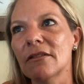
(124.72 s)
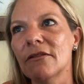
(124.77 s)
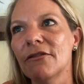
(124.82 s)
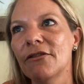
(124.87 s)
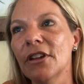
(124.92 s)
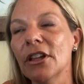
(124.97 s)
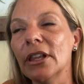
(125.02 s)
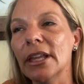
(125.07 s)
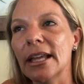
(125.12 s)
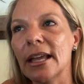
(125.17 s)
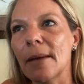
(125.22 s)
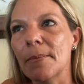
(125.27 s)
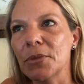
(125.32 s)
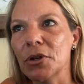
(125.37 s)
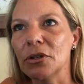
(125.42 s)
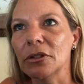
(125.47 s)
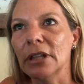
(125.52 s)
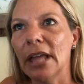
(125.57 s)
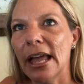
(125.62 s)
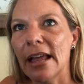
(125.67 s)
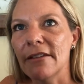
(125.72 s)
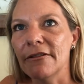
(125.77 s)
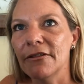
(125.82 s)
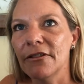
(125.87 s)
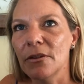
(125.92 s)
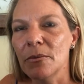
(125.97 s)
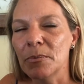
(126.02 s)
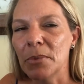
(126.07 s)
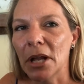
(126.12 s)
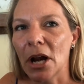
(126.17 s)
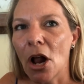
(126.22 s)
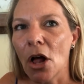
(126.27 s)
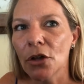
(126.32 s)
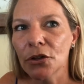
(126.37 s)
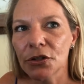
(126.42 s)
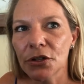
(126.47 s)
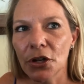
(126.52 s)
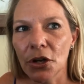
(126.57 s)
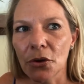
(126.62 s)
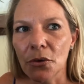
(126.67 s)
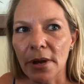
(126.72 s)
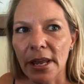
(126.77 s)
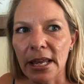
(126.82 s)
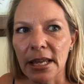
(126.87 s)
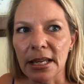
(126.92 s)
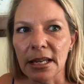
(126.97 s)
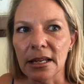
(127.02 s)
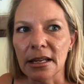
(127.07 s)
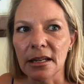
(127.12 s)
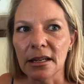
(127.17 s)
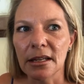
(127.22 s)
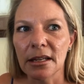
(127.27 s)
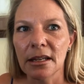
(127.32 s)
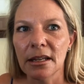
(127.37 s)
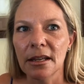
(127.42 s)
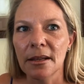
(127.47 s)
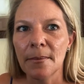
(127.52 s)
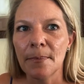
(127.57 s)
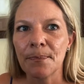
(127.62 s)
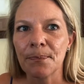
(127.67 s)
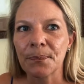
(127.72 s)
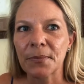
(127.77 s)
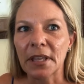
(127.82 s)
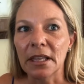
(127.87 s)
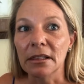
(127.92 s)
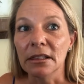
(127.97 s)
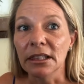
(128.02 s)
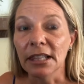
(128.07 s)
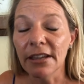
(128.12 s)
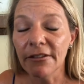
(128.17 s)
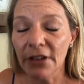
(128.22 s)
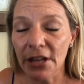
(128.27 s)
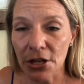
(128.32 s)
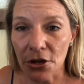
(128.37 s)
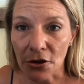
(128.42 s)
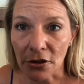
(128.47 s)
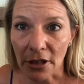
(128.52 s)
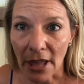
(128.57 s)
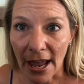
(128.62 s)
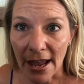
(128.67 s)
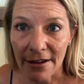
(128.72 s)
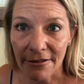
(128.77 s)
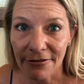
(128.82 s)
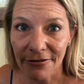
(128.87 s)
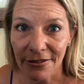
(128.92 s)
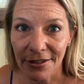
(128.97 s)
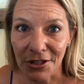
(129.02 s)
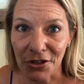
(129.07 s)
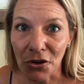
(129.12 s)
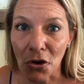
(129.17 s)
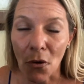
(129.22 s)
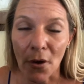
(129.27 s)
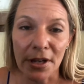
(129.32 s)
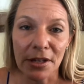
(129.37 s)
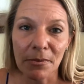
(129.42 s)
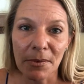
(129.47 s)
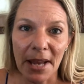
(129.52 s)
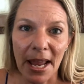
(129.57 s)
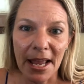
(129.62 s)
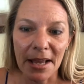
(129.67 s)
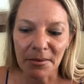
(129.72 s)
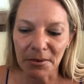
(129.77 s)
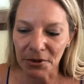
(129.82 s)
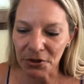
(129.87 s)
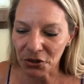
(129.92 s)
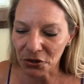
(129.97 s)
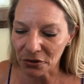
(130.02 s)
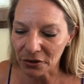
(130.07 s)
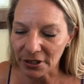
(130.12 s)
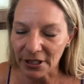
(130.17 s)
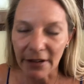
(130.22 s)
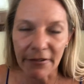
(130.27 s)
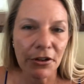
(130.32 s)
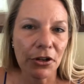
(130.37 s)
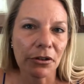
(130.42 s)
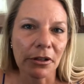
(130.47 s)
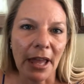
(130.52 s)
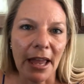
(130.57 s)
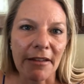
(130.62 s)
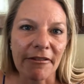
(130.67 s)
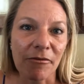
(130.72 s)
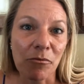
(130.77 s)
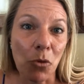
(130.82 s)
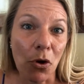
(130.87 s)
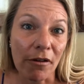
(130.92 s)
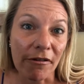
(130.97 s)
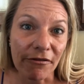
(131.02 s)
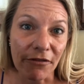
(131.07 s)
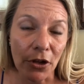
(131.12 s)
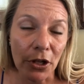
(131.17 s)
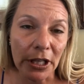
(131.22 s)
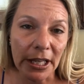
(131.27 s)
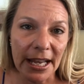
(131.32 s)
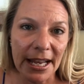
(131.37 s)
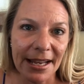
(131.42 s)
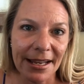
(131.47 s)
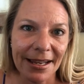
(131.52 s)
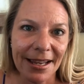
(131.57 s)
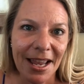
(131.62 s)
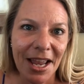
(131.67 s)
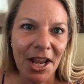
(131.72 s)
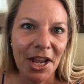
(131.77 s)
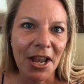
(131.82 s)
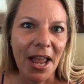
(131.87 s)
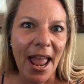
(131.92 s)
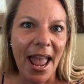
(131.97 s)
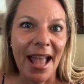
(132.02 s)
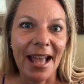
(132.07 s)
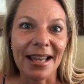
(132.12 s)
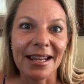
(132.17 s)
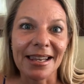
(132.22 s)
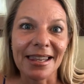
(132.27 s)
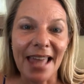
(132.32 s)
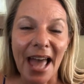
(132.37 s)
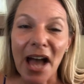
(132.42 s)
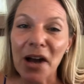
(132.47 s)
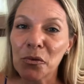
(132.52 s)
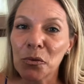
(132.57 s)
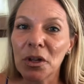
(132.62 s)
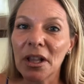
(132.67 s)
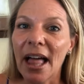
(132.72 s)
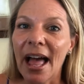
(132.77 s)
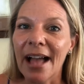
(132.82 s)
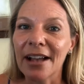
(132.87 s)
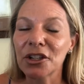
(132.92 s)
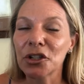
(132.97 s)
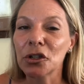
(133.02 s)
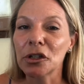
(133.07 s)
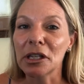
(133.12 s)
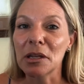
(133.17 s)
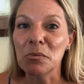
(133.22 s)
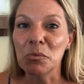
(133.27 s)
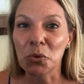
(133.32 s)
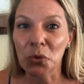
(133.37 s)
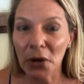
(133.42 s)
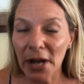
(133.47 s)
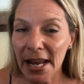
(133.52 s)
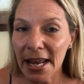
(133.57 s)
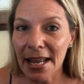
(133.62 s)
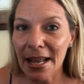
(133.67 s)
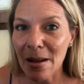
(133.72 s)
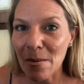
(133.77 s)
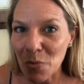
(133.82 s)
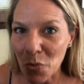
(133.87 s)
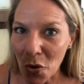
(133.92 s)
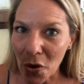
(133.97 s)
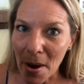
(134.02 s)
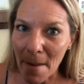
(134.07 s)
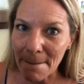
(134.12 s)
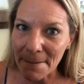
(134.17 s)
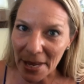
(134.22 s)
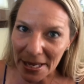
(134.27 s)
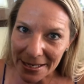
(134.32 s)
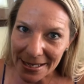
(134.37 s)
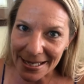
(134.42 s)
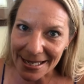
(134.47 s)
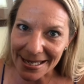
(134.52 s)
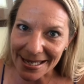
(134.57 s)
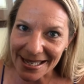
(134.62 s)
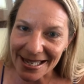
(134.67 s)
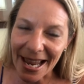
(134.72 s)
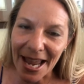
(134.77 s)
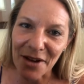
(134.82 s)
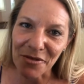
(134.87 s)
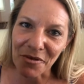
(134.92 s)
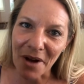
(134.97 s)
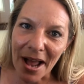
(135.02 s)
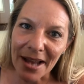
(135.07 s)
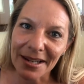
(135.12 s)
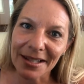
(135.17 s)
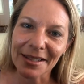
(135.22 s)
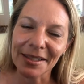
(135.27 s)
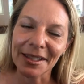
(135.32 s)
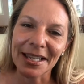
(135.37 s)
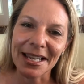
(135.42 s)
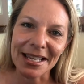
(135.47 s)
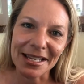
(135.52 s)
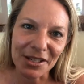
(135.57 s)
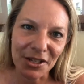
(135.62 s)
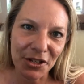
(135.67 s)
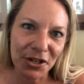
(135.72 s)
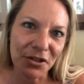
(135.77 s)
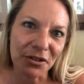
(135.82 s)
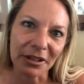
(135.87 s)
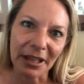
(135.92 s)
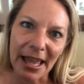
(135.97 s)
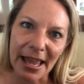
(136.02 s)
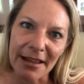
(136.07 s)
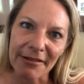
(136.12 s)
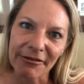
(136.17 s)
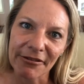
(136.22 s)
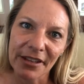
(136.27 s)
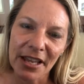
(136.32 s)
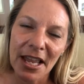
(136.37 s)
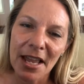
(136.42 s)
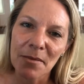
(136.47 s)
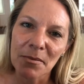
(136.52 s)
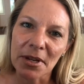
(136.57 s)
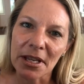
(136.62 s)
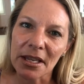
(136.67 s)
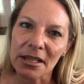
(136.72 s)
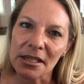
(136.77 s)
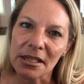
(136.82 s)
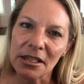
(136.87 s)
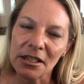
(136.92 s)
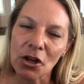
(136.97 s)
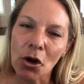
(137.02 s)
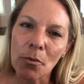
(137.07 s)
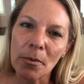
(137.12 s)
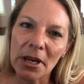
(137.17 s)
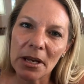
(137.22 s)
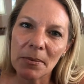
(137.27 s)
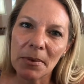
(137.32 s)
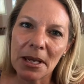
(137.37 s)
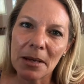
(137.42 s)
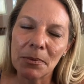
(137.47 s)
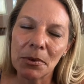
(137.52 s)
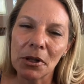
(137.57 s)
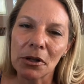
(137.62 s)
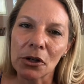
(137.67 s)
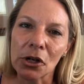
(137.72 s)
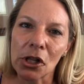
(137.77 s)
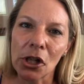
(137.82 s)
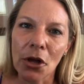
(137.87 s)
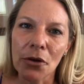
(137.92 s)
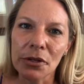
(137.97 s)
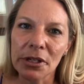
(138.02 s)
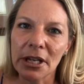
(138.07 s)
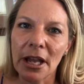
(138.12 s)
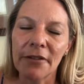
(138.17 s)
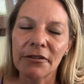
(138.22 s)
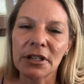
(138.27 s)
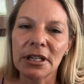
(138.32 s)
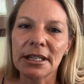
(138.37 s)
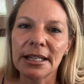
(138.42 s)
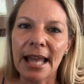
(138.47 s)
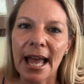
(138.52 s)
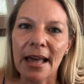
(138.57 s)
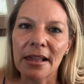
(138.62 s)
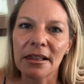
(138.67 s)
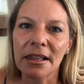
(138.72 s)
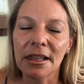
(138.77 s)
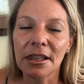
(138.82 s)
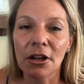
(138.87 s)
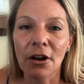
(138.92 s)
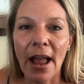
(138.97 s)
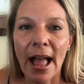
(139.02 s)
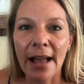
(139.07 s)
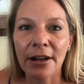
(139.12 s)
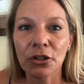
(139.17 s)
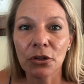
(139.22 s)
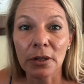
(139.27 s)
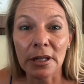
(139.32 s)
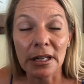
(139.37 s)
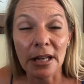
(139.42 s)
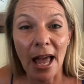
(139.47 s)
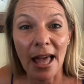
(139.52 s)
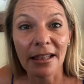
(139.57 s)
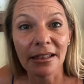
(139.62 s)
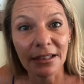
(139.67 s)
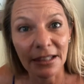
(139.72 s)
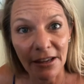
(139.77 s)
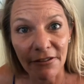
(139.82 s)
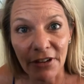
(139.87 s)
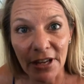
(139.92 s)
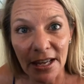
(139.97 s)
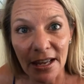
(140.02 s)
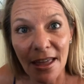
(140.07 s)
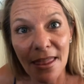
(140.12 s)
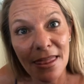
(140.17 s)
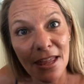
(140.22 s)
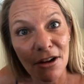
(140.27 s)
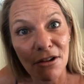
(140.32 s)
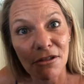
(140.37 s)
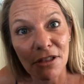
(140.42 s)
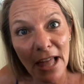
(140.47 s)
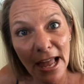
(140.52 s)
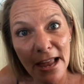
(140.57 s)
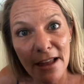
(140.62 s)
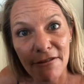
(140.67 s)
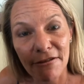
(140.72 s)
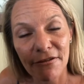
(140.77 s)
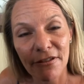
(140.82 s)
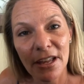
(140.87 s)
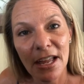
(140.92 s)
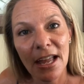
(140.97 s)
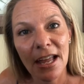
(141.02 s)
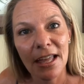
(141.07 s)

filling up your life, but also in living your life. You're going to be able to live your life more fully, and that will actually bring more abundance, ironically, into your life. Because so many people are closed off to death that they're actually not living their life.